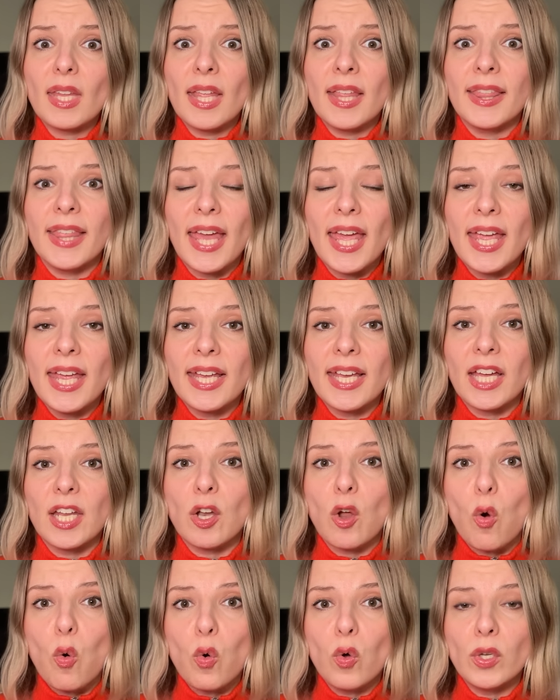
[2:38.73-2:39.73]
They
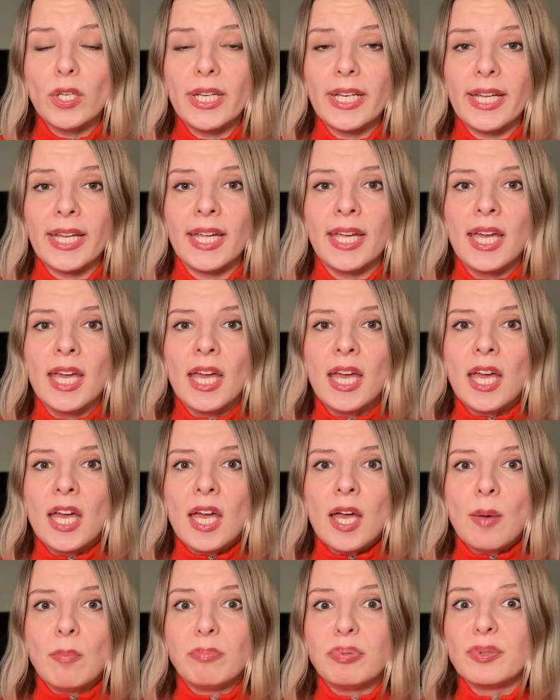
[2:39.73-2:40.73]
can only
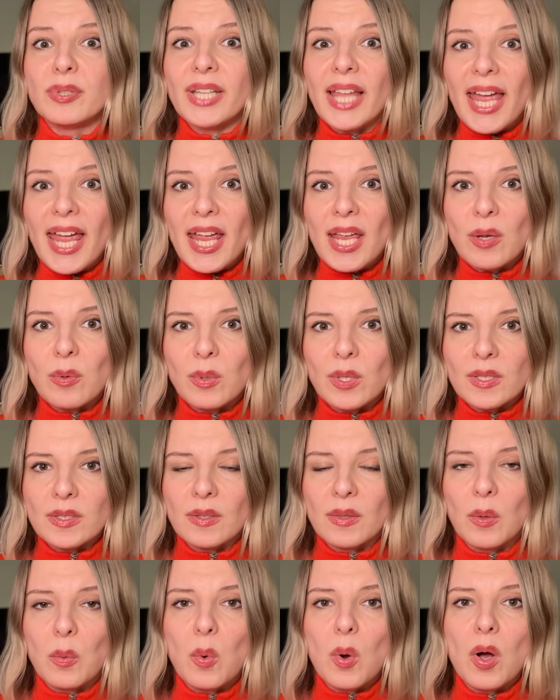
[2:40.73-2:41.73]
play
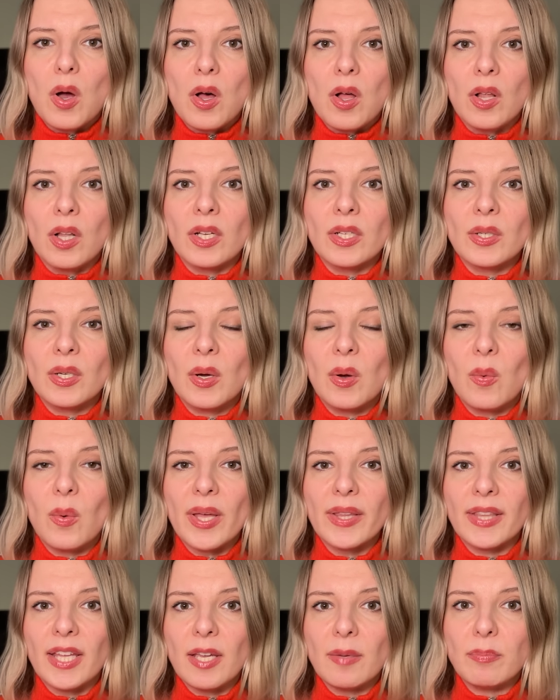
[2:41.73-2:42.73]
with the world
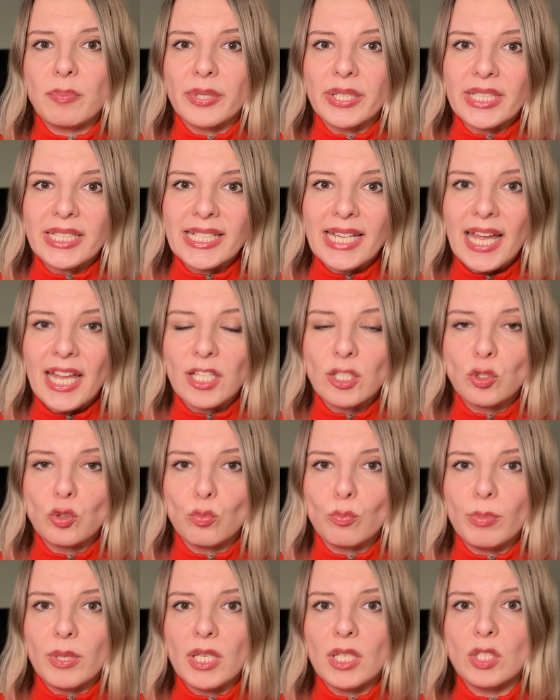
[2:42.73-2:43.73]
when they pretend to
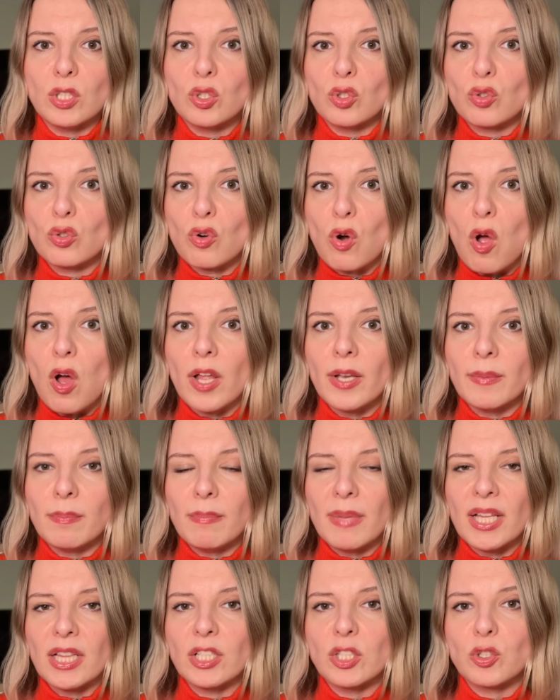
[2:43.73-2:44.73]
be
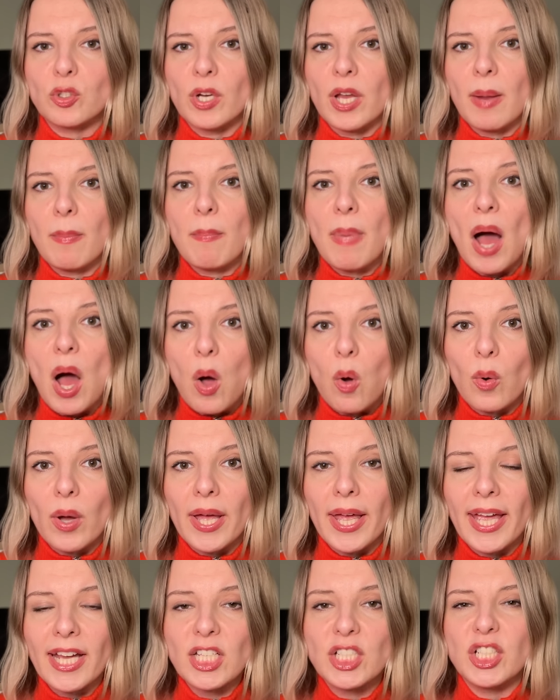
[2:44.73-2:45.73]
strong military
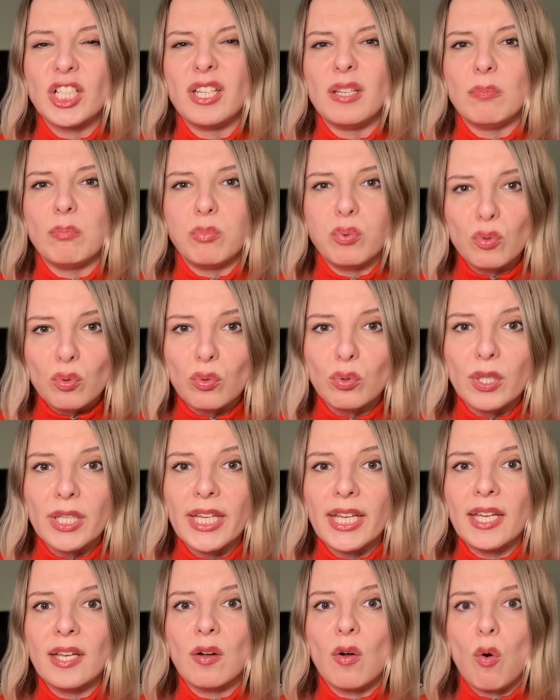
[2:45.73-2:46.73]
power, actually
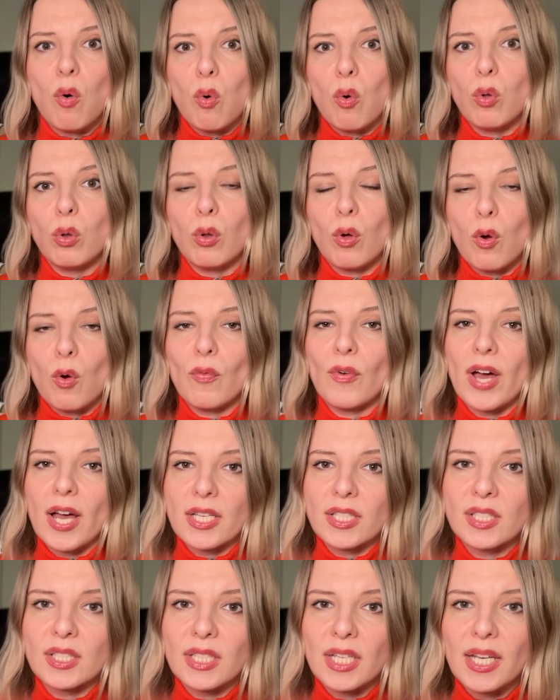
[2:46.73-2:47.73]
bullying all of
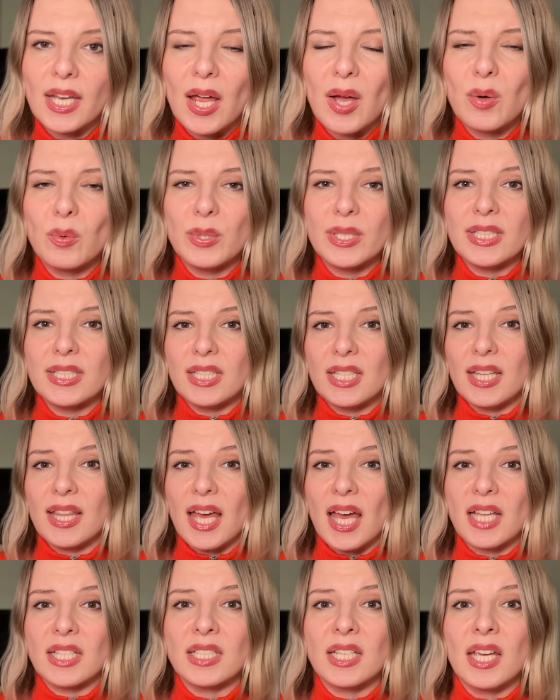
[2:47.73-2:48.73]
us. And now we see
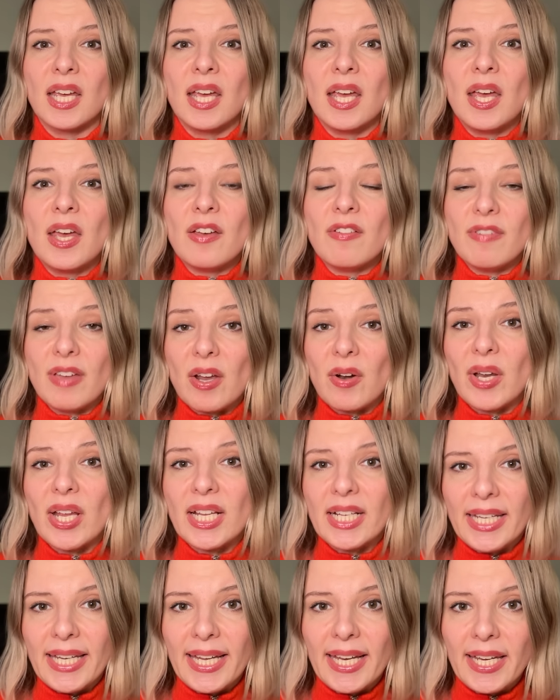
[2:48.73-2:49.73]
that very
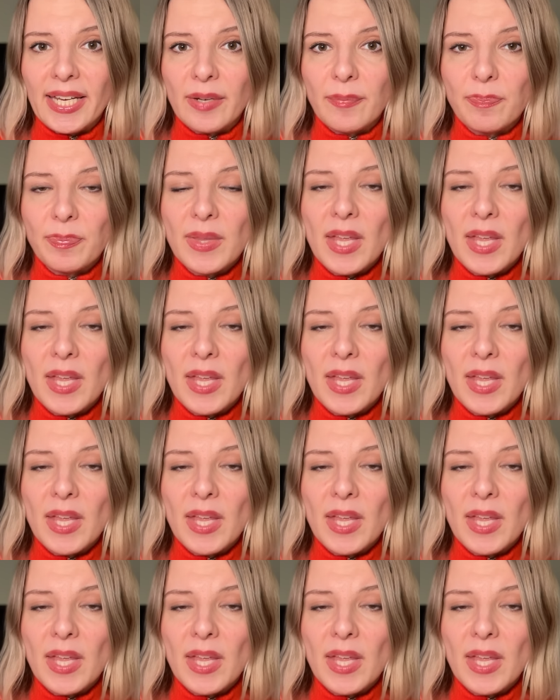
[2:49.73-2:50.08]
clearly.